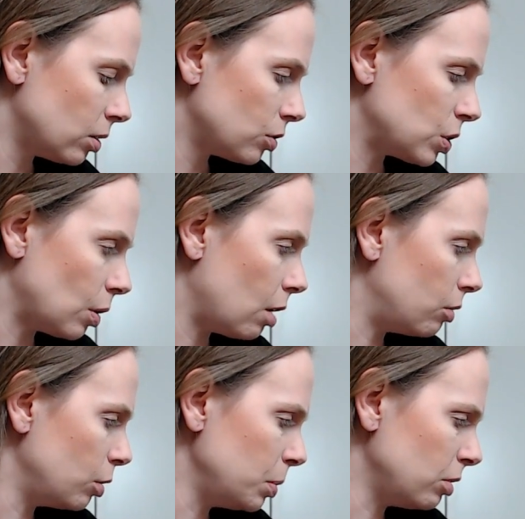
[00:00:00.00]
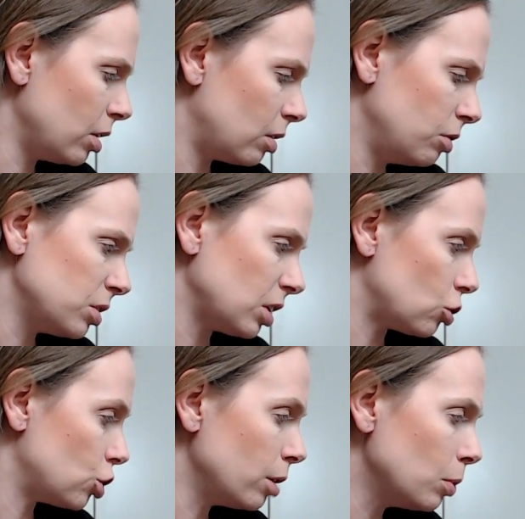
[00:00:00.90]
So a little bit of like, it looks like
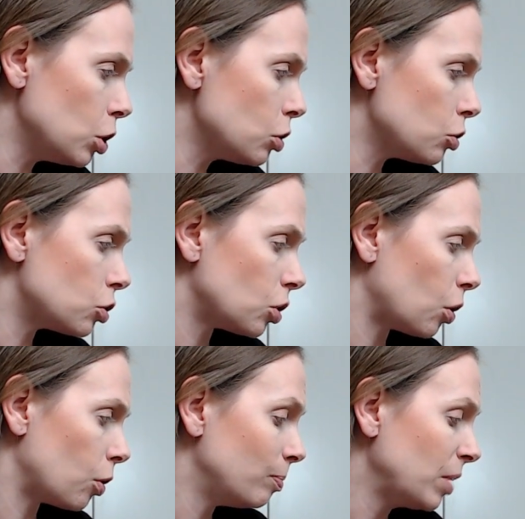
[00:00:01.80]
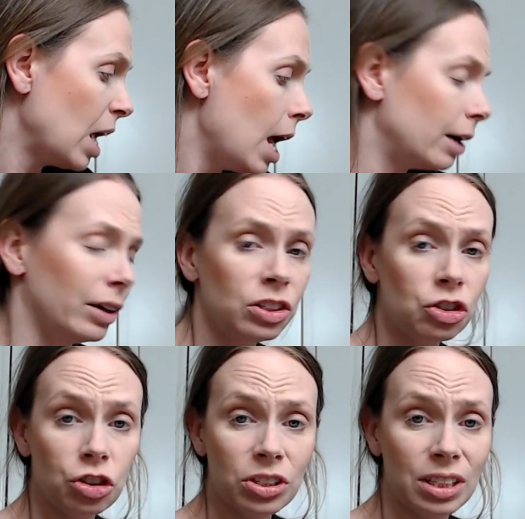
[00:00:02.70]
shimmers. So
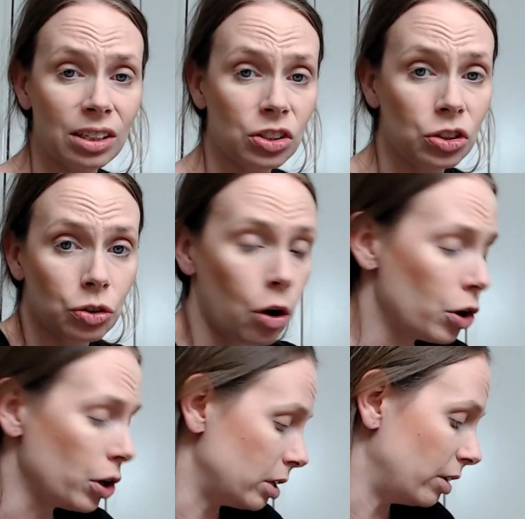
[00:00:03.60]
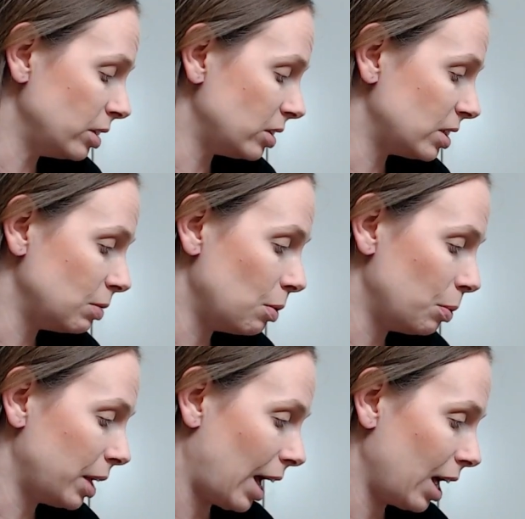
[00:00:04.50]
let's just get started. Let's see what
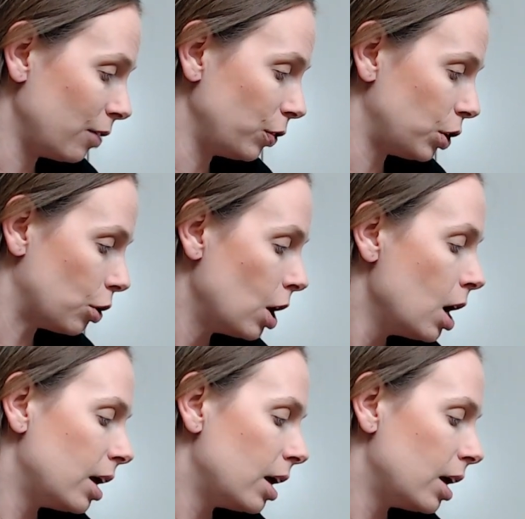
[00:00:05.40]
we have here.